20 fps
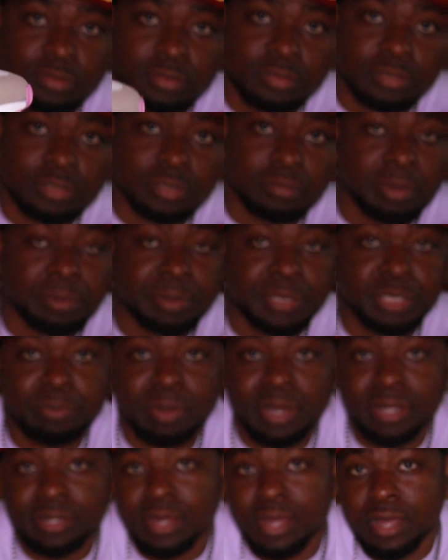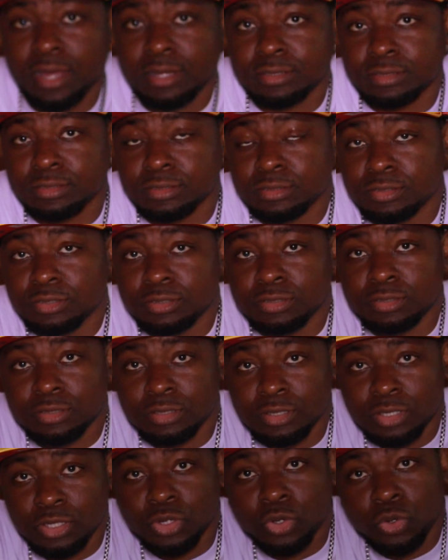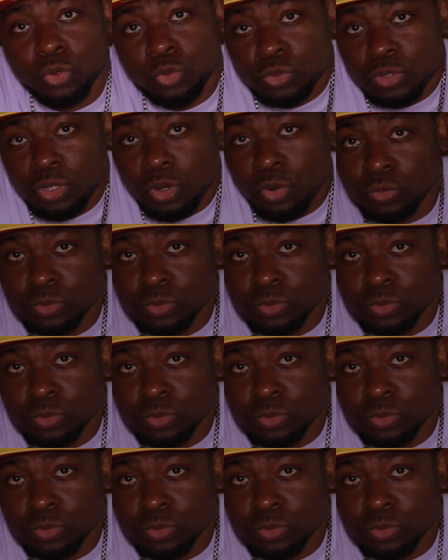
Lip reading: Maybe you might not. Who knows?